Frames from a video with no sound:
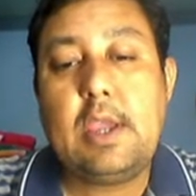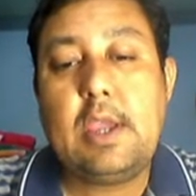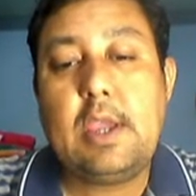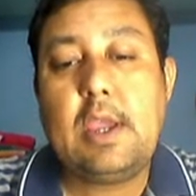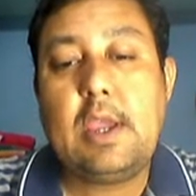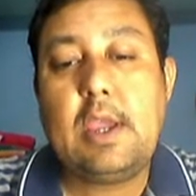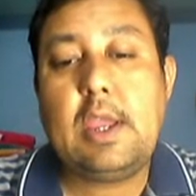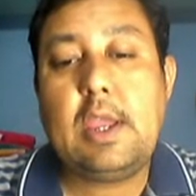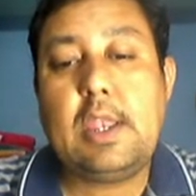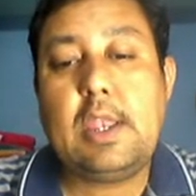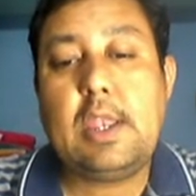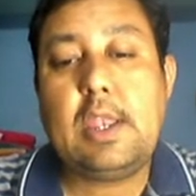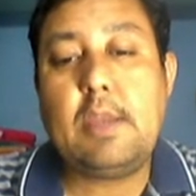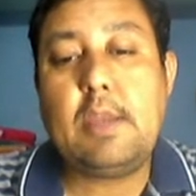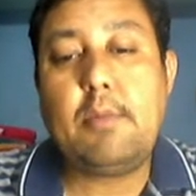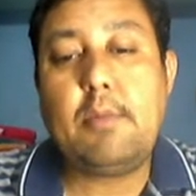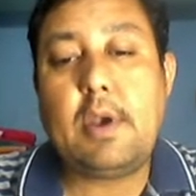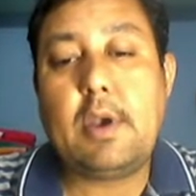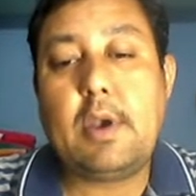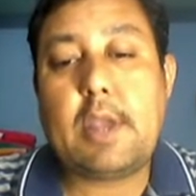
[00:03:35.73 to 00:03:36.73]
a
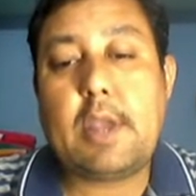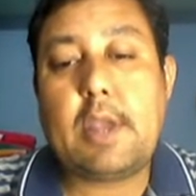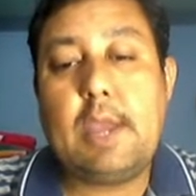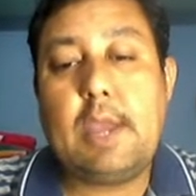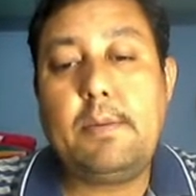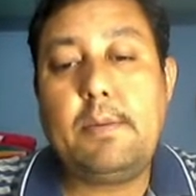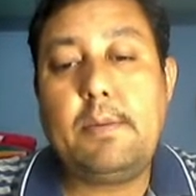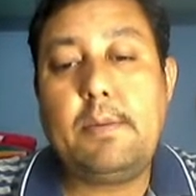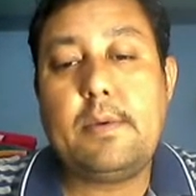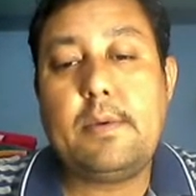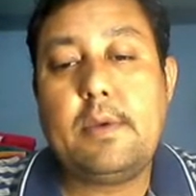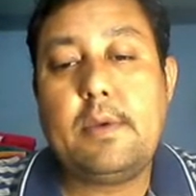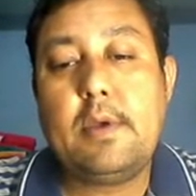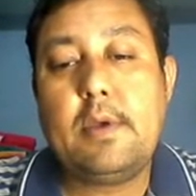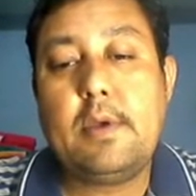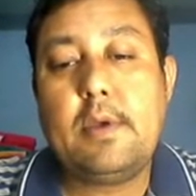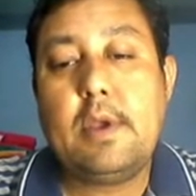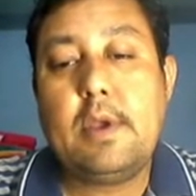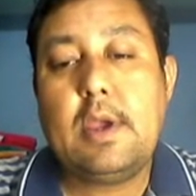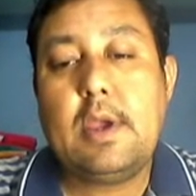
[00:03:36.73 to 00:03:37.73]
number type,
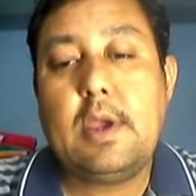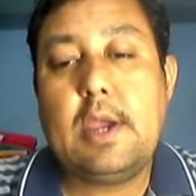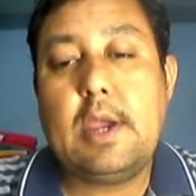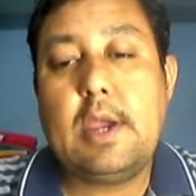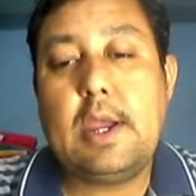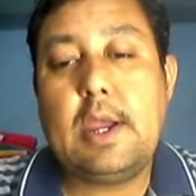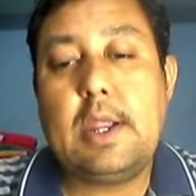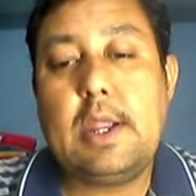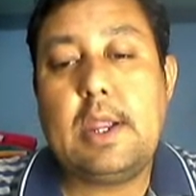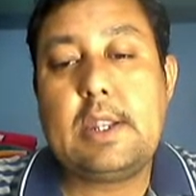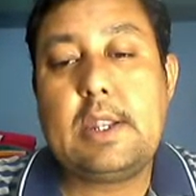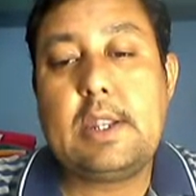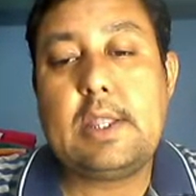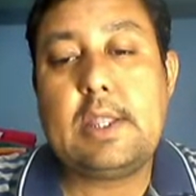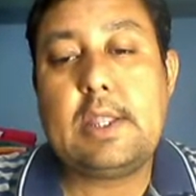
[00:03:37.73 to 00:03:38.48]
and